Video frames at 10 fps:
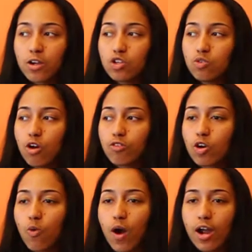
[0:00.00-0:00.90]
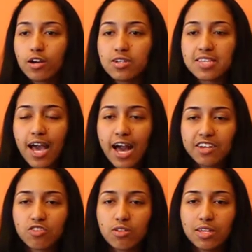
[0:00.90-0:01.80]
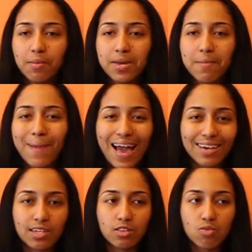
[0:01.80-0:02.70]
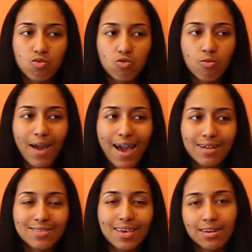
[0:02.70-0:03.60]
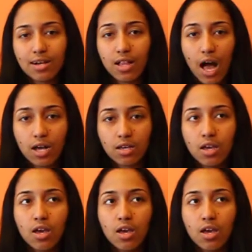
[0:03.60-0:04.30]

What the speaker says: you are required to actually be back in the room at 10 o'clock.